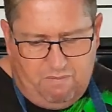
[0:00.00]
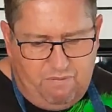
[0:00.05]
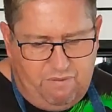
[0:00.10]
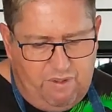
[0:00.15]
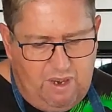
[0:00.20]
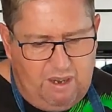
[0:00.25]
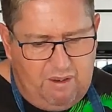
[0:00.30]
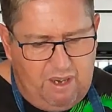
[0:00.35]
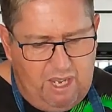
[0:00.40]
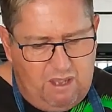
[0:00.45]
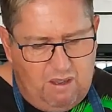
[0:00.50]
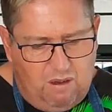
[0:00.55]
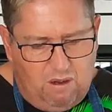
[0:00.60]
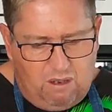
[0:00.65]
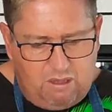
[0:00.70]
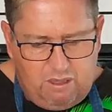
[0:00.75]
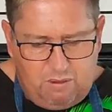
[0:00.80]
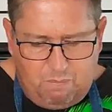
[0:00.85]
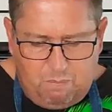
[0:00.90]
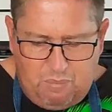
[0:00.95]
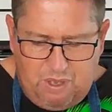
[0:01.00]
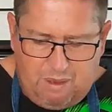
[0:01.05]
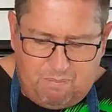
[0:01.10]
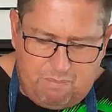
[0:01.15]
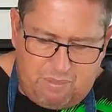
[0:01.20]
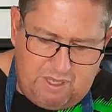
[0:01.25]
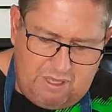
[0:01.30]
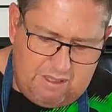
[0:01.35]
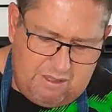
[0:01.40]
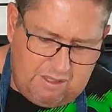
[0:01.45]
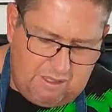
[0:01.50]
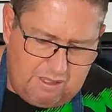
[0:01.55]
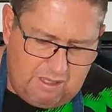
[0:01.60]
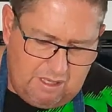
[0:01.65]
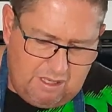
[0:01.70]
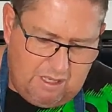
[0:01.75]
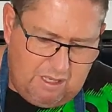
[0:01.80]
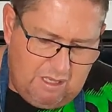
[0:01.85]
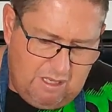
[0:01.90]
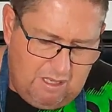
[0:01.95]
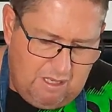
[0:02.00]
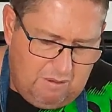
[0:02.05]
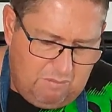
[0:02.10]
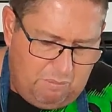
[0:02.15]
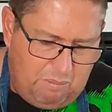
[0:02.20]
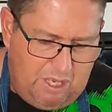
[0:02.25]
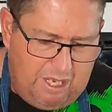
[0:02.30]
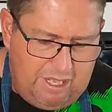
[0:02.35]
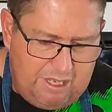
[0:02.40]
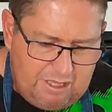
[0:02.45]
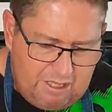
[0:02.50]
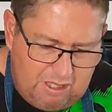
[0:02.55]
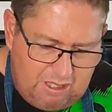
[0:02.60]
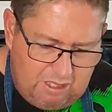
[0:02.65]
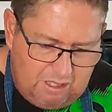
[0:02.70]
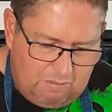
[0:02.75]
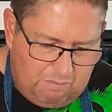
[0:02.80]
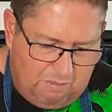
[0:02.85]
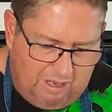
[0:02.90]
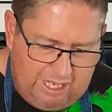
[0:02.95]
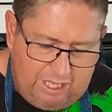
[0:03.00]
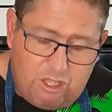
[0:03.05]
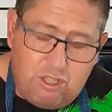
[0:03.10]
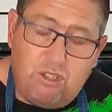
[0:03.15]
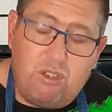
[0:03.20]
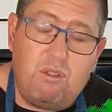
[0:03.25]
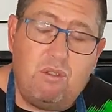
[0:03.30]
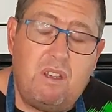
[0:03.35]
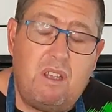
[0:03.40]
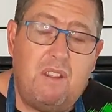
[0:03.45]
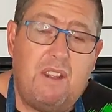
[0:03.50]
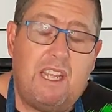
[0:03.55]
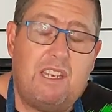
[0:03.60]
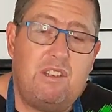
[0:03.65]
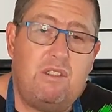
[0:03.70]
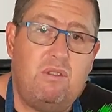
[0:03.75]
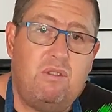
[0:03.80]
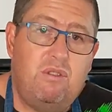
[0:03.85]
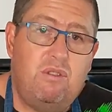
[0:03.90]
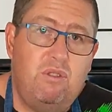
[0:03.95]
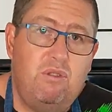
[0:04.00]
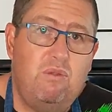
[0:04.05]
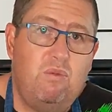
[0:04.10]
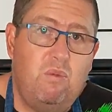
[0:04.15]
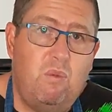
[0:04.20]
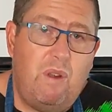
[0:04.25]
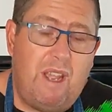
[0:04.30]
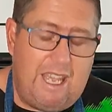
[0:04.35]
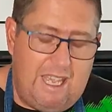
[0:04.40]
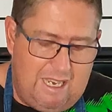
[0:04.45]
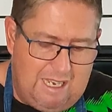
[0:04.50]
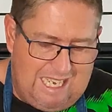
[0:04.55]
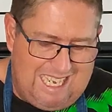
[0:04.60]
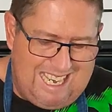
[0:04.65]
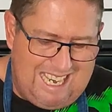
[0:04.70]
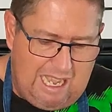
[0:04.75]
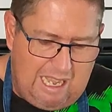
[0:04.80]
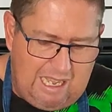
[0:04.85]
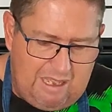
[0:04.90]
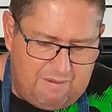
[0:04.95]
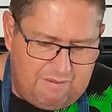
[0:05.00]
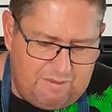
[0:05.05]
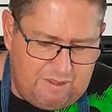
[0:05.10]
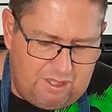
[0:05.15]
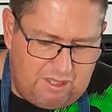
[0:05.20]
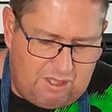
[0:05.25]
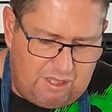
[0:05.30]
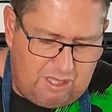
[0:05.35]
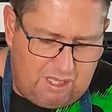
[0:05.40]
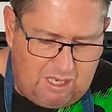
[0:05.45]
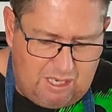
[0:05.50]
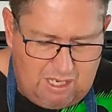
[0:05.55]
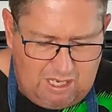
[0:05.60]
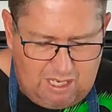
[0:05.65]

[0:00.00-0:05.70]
very hot peppers, please make sure that you do wear gloves.